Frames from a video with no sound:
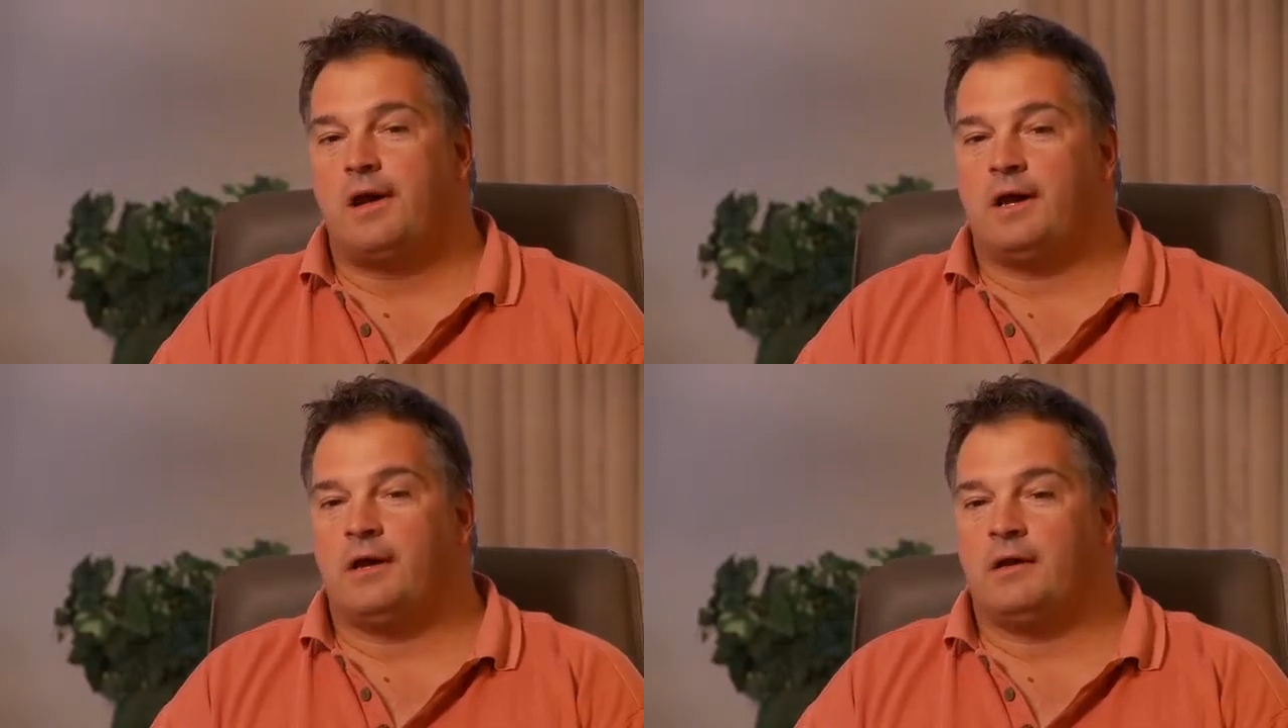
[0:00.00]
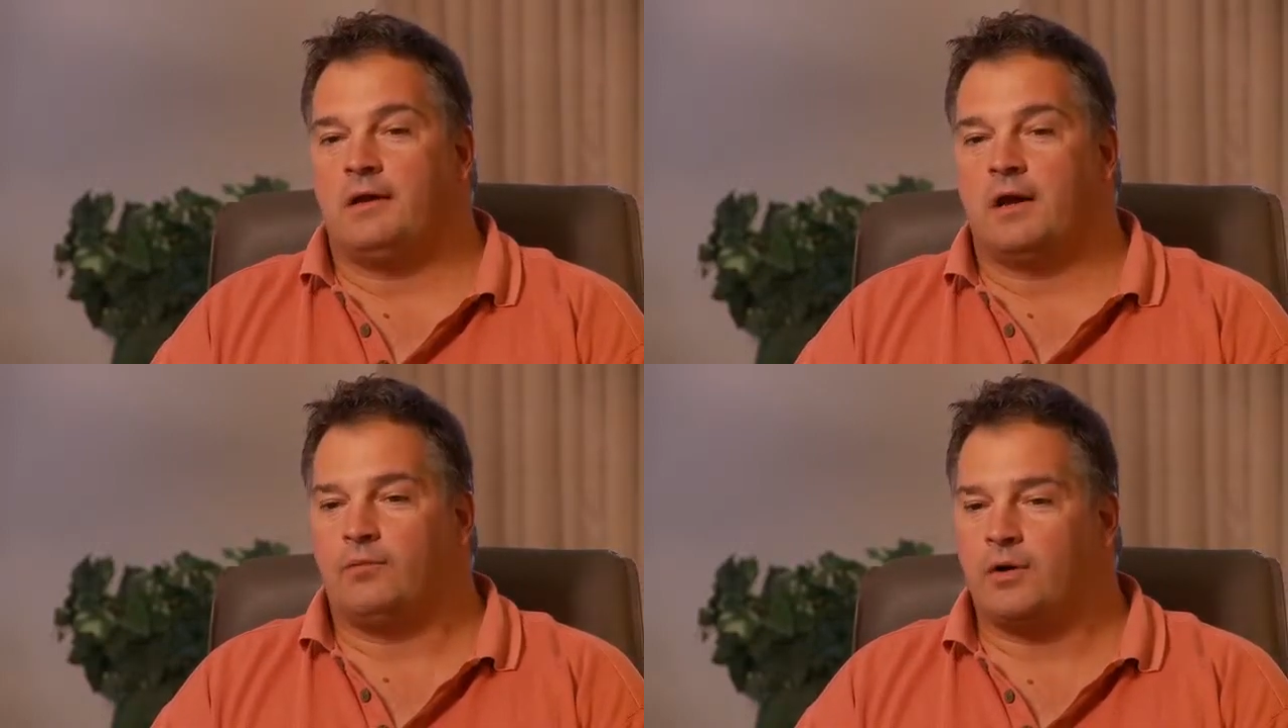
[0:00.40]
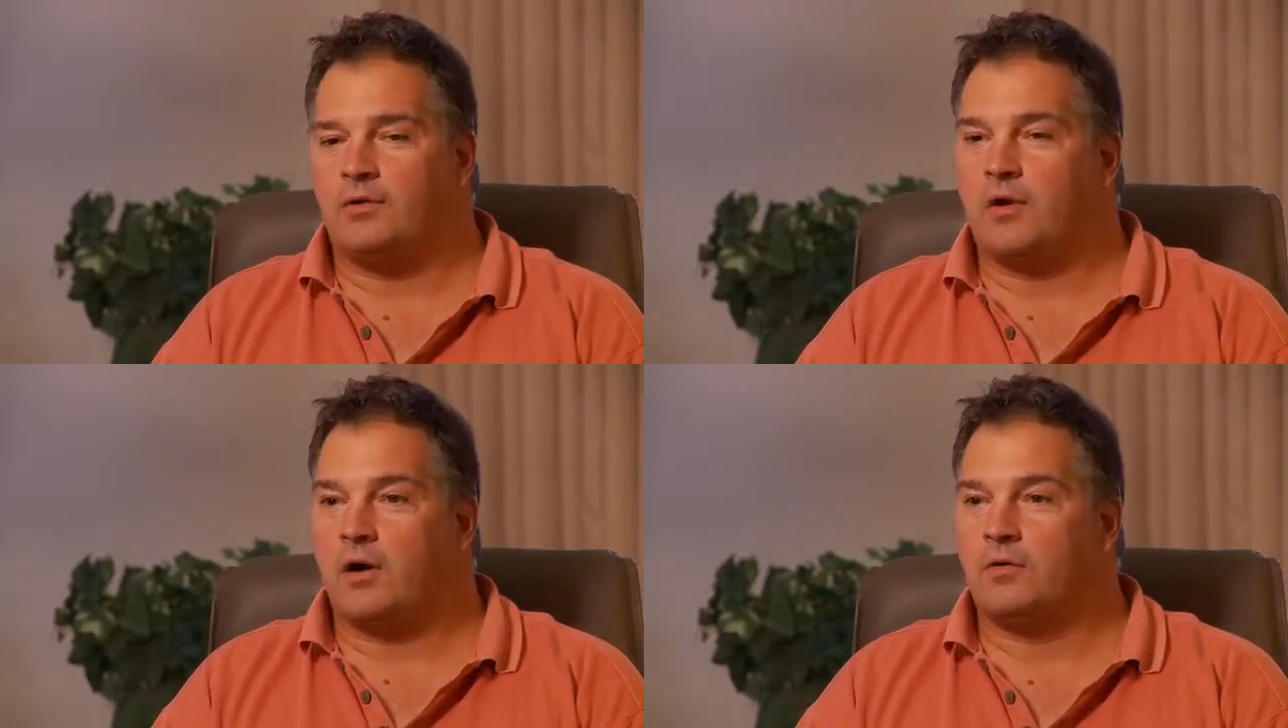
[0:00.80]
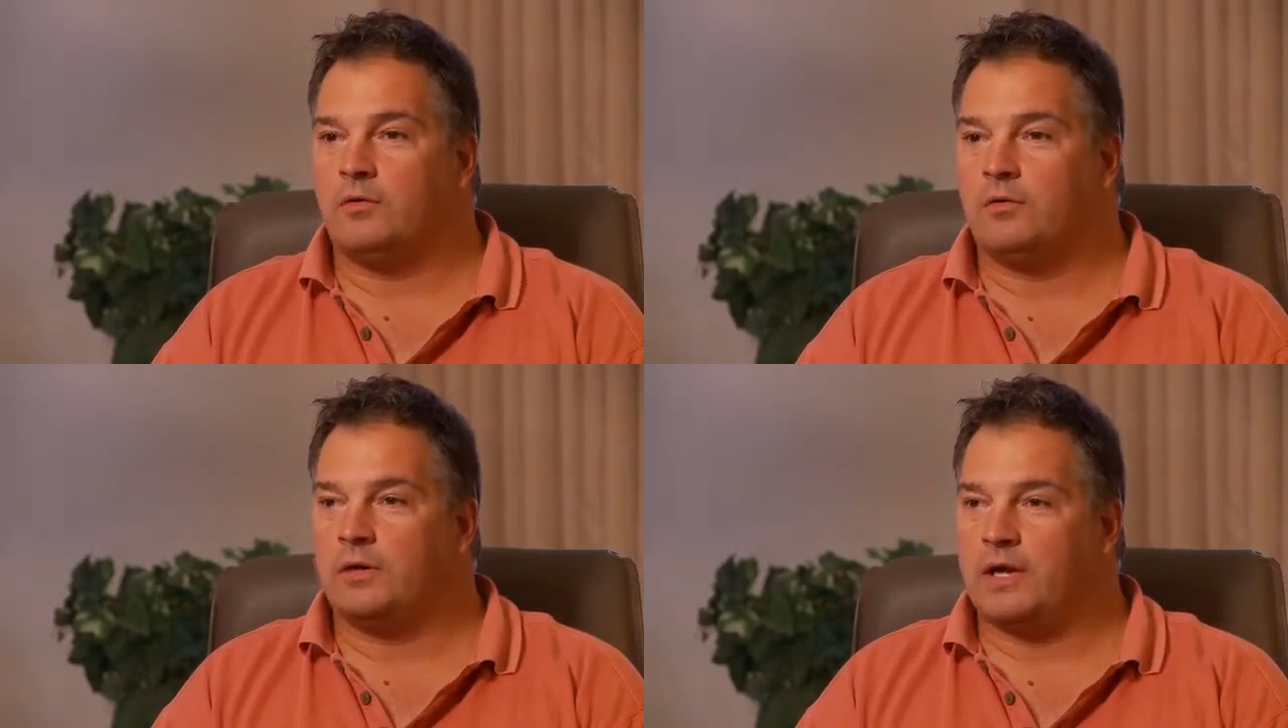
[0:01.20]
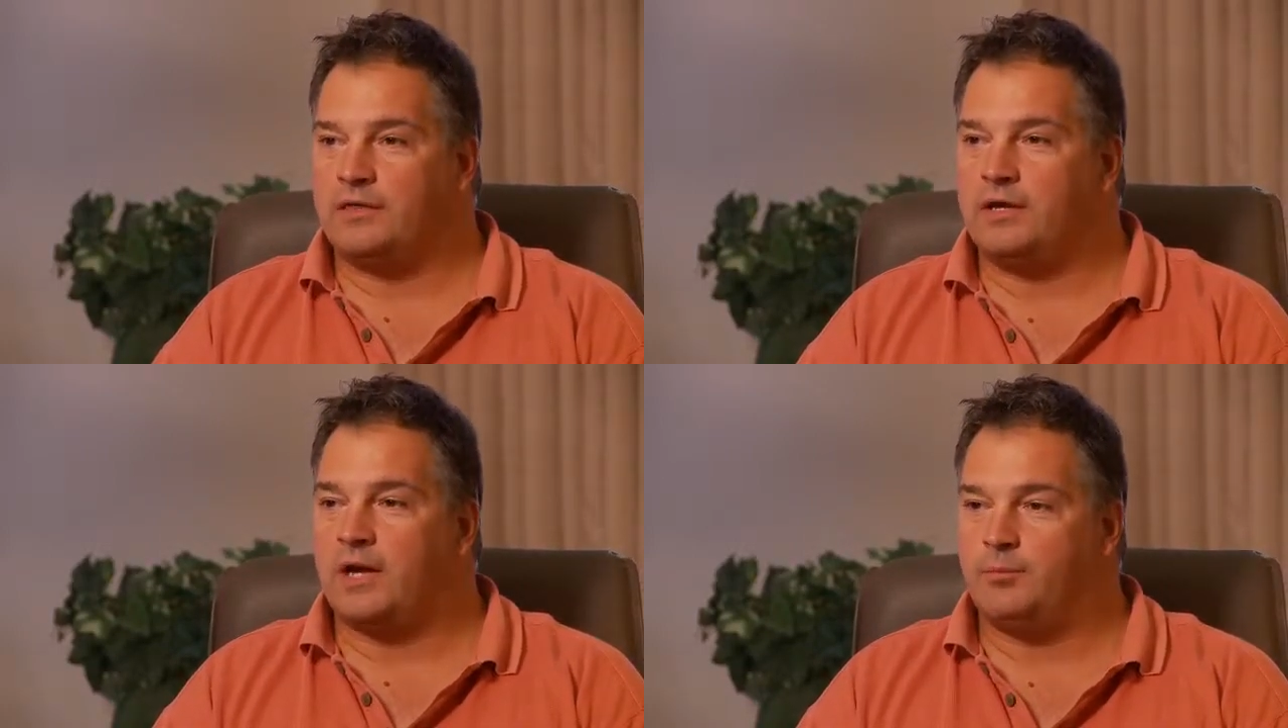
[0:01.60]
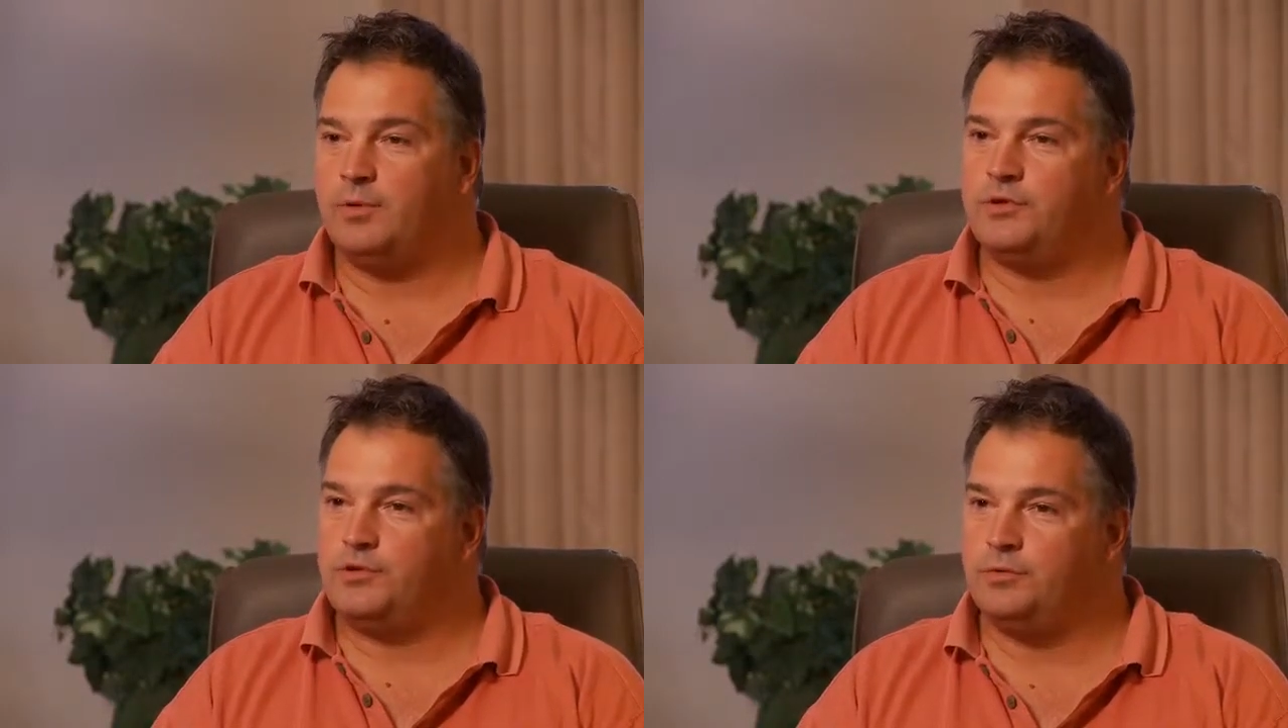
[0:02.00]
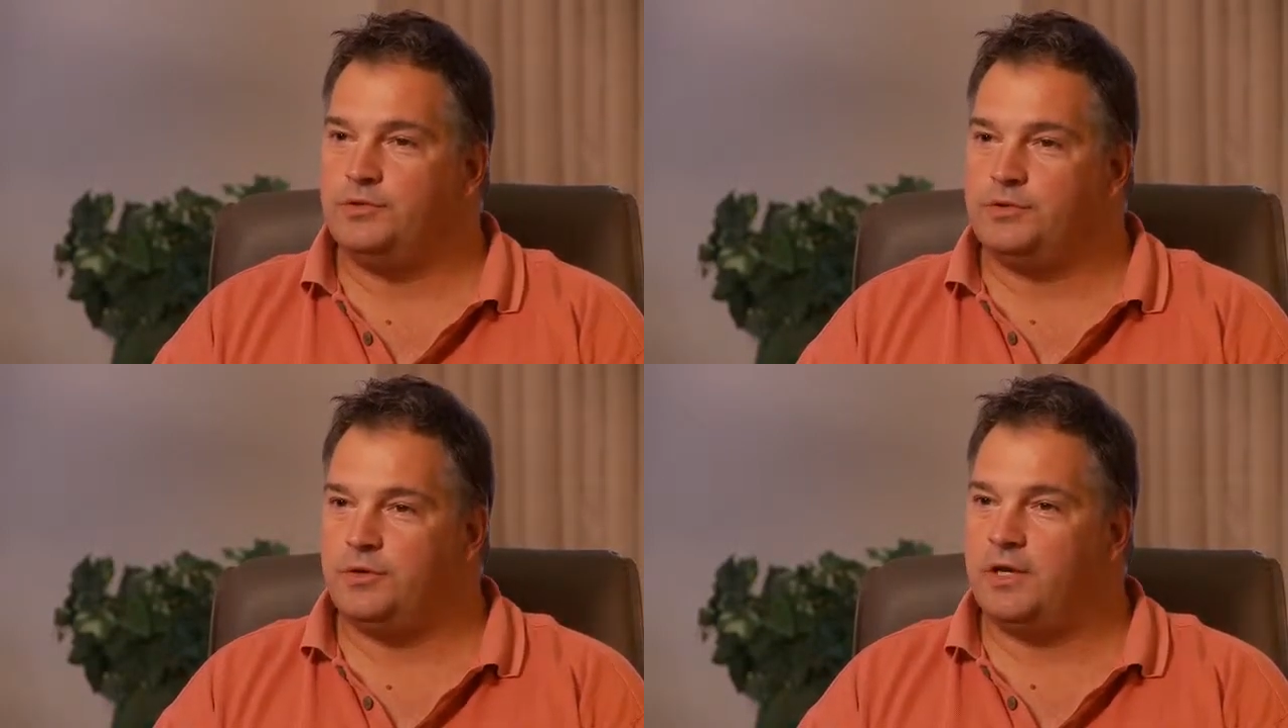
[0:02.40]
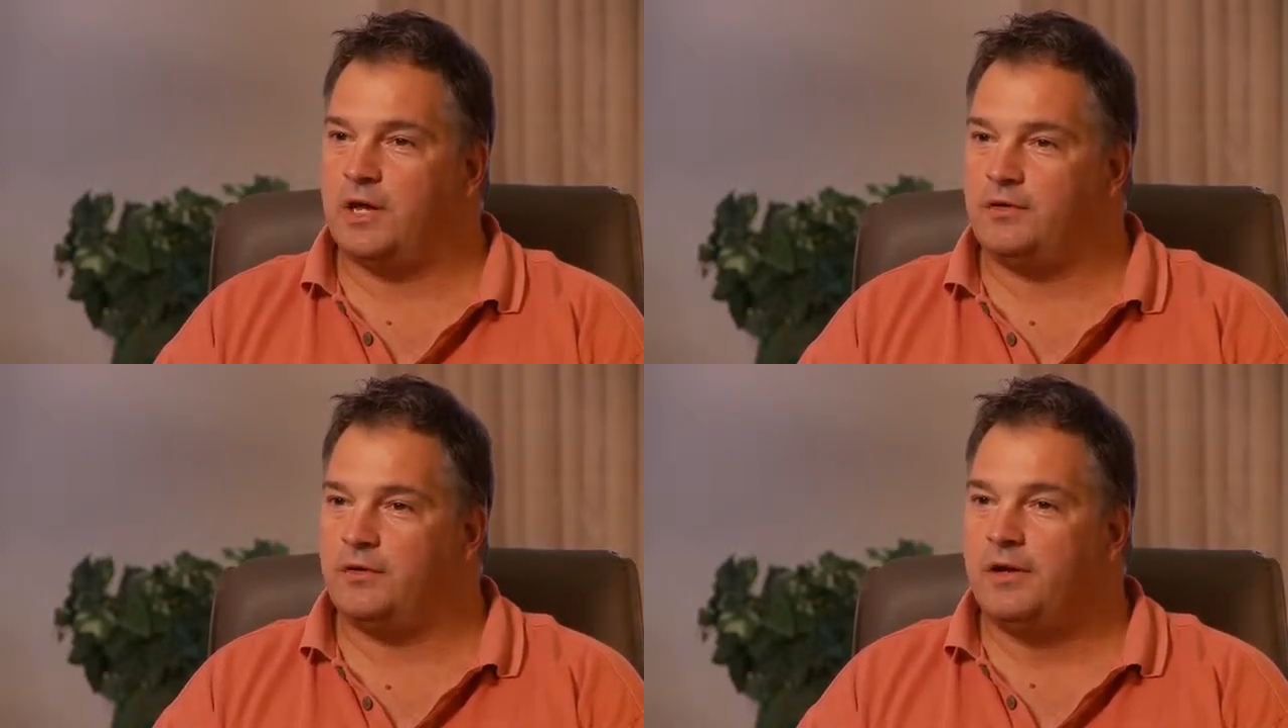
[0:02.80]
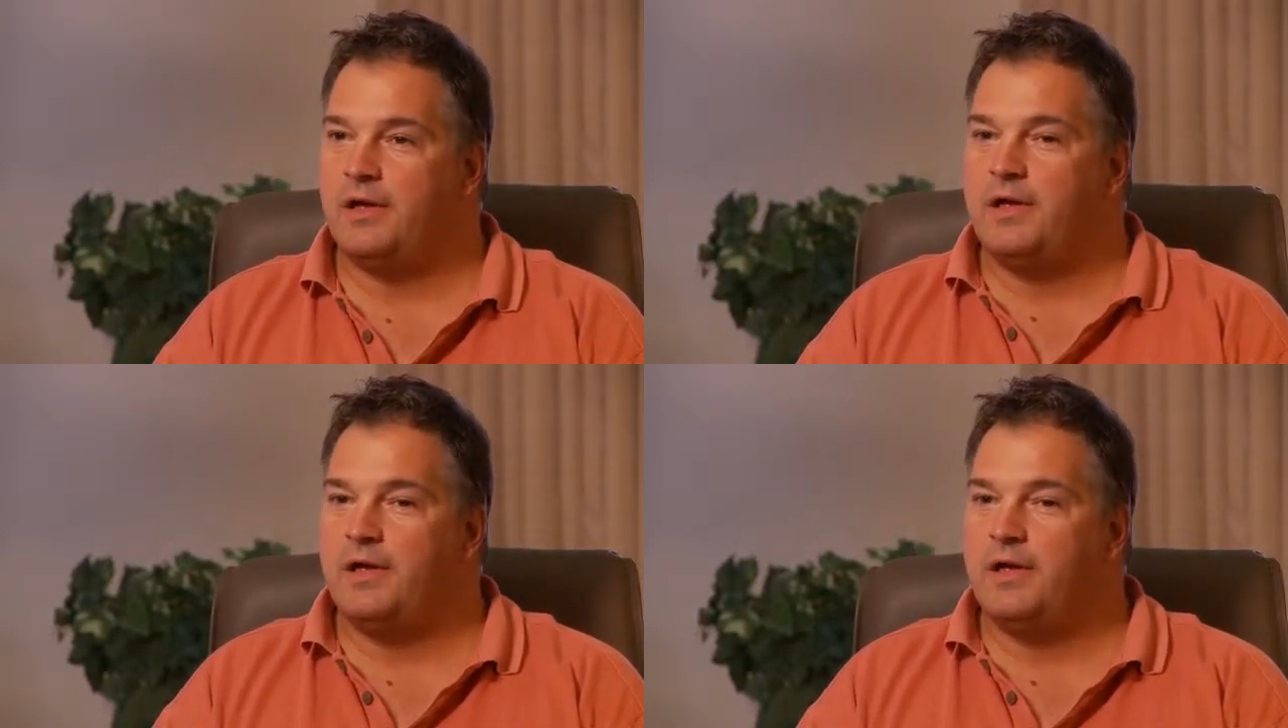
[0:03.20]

and I read her article, and I think I put two and two together,